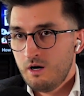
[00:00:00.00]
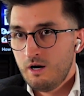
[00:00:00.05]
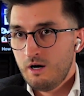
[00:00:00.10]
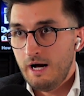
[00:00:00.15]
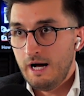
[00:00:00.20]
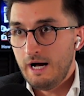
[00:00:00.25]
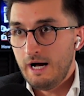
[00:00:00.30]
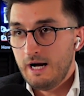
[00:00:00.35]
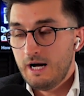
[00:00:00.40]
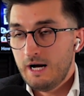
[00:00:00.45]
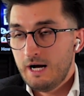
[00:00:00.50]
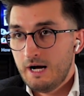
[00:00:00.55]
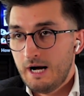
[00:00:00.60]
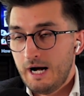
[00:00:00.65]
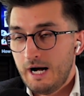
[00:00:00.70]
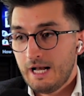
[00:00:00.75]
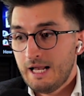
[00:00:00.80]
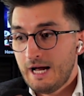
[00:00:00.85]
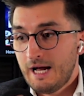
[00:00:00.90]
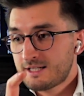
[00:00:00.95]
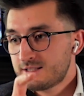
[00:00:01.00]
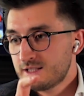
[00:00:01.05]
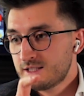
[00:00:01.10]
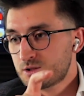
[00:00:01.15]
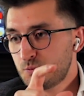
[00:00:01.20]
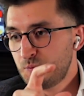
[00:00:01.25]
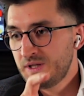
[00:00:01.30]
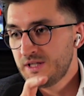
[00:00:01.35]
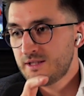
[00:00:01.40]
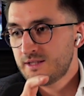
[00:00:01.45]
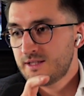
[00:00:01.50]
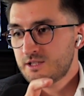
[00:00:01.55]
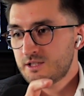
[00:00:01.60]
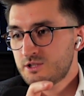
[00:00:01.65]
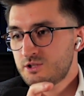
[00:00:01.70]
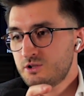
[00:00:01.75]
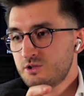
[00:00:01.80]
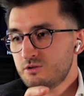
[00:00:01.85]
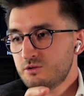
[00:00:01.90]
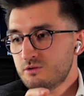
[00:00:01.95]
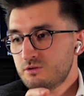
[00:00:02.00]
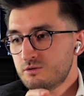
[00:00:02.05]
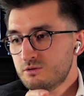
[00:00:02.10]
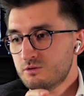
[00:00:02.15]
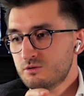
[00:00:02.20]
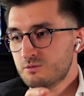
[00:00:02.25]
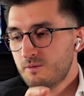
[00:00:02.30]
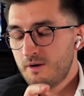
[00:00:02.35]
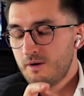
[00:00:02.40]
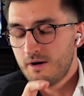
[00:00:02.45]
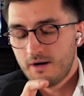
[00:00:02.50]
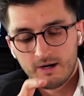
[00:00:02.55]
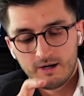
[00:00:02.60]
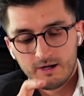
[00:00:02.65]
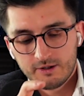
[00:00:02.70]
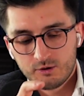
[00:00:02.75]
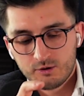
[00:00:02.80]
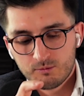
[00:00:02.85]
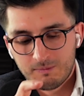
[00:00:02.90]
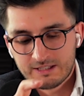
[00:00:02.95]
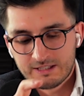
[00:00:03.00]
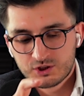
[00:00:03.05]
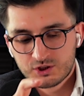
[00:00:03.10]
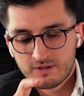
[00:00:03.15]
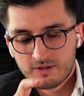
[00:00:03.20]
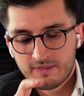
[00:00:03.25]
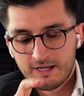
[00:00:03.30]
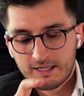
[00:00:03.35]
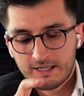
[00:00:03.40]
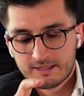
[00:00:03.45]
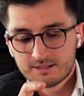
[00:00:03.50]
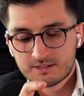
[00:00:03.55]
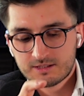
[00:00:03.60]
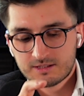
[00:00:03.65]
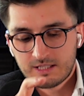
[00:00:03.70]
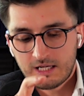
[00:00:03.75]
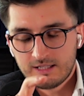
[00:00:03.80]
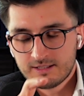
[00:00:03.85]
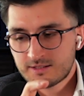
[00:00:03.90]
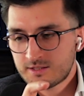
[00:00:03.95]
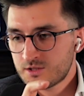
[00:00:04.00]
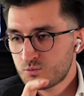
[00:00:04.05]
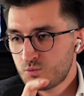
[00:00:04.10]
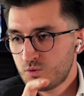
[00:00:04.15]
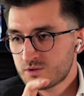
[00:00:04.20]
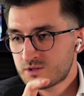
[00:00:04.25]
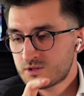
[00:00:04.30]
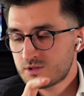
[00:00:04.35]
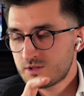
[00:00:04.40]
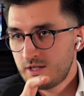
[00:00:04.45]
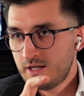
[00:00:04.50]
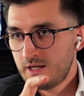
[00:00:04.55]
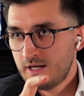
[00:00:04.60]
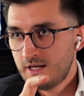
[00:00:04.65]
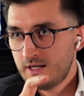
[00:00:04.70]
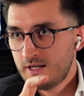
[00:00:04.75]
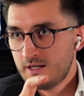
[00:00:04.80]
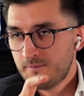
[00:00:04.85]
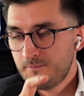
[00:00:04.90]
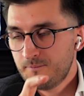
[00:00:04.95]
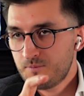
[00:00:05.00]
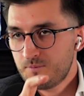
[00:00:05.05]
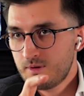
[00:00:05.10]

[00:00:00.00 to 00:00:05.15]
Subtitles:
I like the tweet that you mentioned that Celsius was a